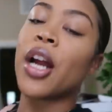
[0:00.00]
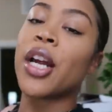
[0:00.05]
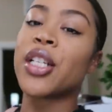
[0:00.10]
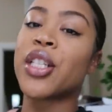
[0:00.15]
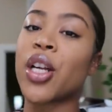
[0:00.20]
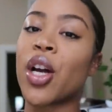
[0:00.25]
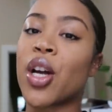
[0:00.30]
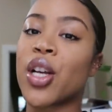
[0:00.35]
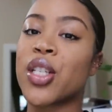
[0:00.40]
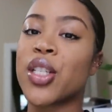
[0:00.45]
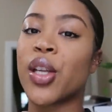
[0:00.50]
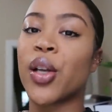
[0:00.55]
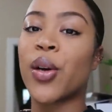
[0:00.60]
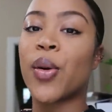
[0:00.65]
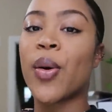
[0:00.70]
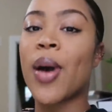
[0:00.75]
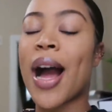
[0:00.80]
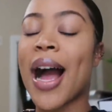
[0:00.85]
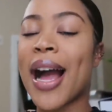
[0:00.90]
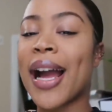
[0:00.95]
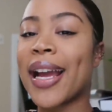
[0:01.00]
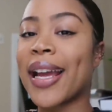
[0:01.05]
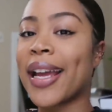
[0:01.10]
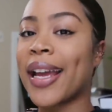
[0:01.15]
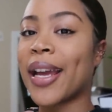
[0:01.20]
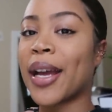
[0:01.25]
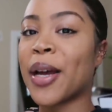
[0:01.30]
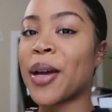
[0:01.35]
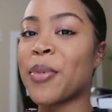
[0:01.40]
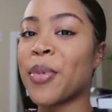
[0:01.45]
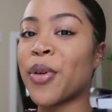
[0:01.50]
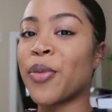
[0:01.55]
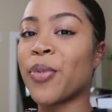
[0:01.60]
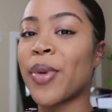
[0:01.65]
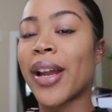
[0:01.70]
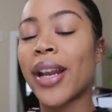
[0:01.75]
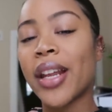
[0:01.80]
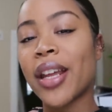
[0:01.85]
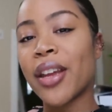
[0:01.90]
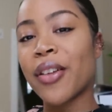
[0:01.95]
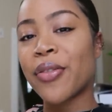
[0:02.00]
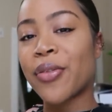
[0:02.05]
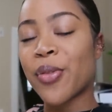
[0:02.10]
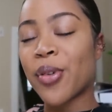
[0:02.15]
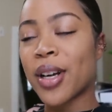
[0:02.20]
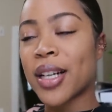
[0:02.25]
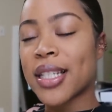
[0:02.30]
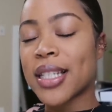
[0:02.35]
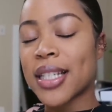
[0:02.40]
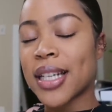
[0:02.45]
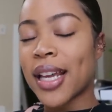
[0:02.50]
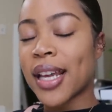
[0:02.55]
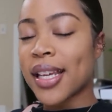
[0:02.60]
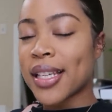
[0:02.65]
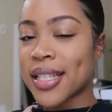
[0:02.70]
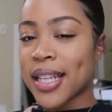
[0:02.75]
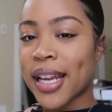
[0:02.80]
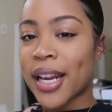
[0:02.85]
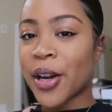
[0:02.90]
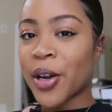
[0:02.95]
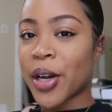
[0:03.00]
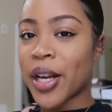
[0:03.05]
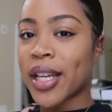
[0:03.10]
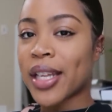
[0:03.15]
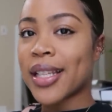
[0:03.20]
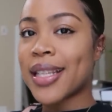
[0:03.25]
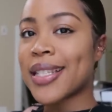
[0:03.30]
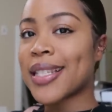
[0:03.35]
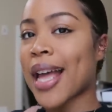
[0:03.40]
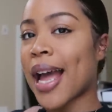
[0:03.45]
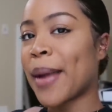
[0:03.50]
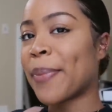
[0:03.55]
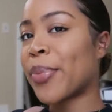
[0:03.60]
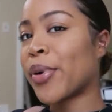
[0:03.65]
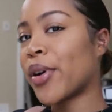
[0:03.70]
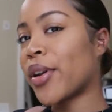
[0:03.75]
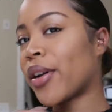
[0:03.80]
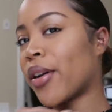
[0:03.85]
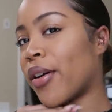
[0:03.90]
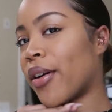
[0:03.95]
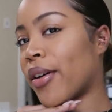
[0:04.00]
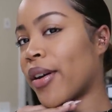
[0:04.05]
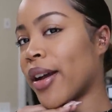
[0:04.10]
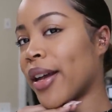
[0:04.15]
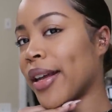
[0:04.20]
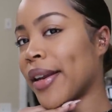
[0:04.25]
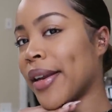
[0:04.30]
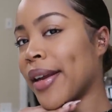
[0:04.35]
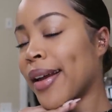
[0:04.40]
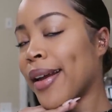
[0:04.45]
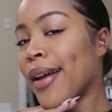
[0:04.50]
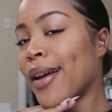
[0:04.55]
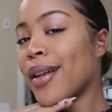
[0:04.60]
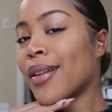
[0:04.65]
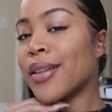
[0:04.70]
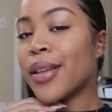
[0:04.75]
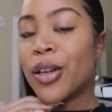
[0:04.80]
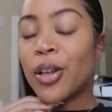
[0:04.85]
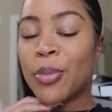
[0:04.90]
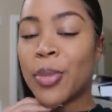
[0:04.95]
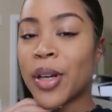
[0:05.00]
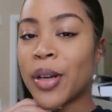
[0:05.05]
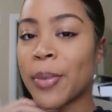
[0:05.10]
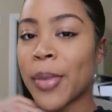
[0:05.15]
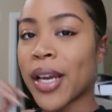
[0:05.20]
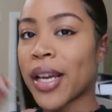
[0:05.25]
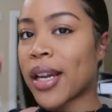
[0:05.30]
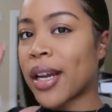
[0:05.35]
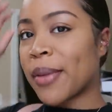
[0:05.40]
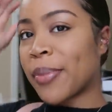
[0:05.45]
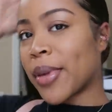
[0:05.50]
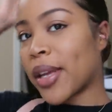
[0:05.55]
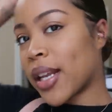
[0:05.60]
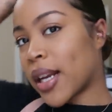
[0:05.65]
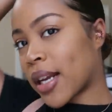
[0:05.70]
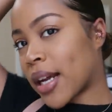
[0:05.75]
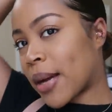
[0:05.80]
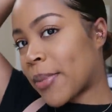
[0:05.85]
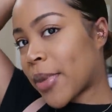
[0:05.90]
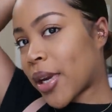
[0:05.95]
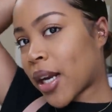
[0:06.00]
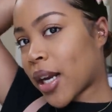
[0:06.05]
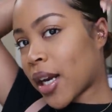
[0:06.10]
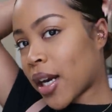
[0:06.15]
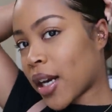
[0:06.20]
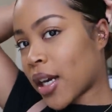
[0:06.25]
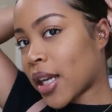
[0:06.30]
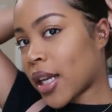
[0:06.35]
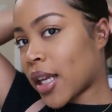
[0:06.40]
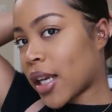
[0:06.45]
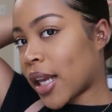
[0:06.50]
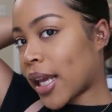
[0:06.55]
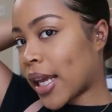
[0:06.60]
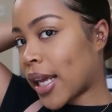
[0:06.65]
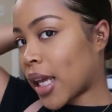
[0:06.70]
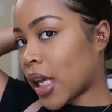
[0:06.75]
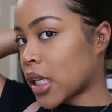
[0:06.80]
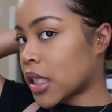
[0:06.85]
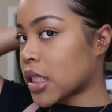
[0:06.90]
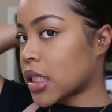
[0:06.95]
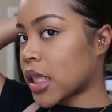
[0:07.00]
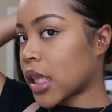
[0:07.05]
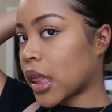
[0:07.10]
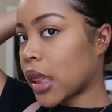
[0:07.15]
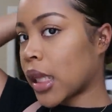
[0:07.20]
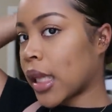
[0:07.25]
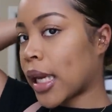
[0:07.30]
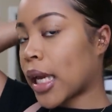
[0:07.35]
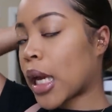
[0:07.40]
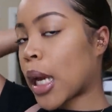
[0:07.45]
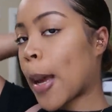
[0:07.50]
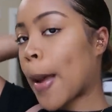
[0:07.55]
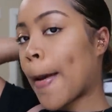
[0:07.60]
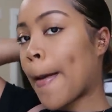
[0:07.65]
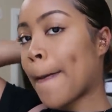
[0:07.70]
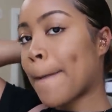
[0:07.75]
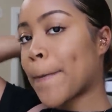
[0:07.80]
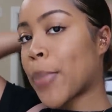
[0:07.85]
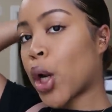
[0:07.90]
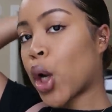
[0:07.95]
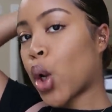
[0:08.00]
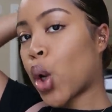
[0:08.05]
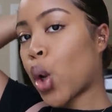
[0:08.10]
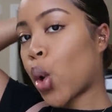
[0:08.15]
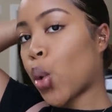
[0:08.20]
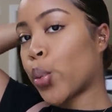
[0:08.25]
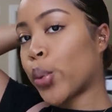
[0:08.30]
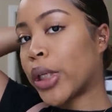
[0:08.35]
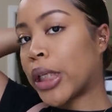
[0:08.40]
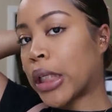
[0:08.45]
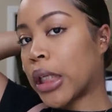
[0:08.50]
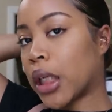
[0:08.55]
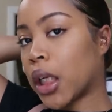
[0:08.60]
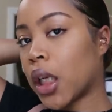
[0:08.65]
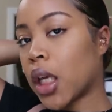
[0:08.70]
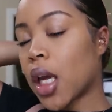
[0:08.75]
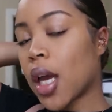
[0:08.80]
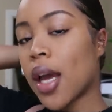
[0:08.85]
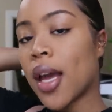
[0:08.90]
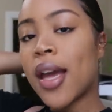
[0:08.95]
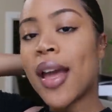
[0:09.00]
all right y'all so i am ready for today's errands i put on a little bit of makeup and i got my hair in a slick pony